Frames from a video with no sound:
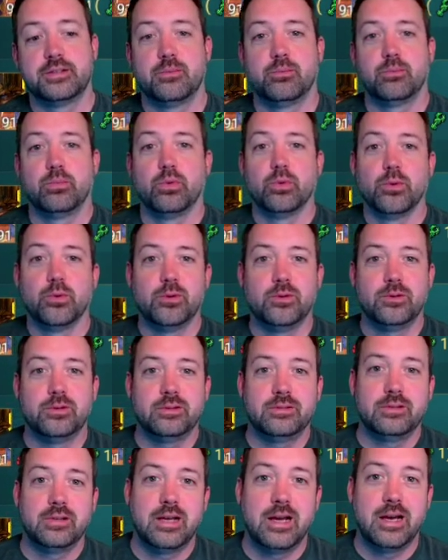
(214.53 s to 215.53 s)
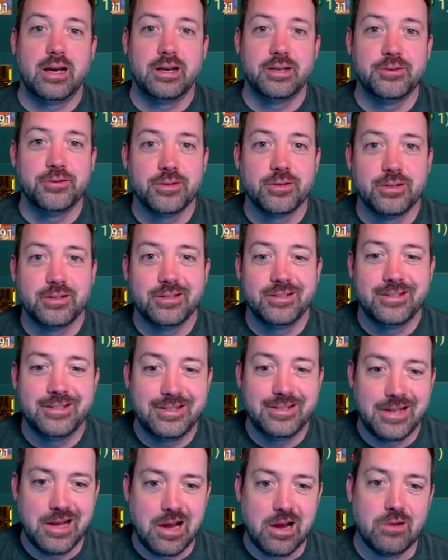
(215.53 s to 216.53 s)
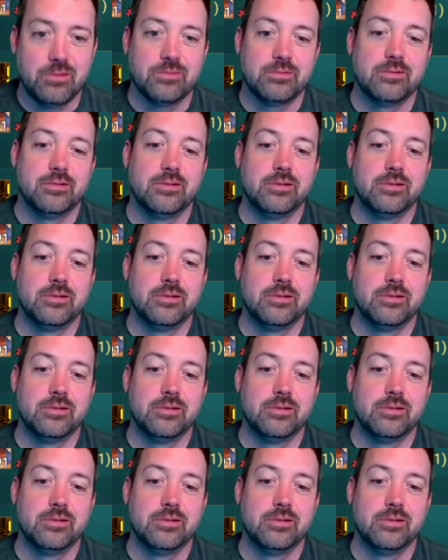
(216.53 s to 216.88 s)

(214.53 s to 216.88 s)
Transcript: Brutal Hydra down.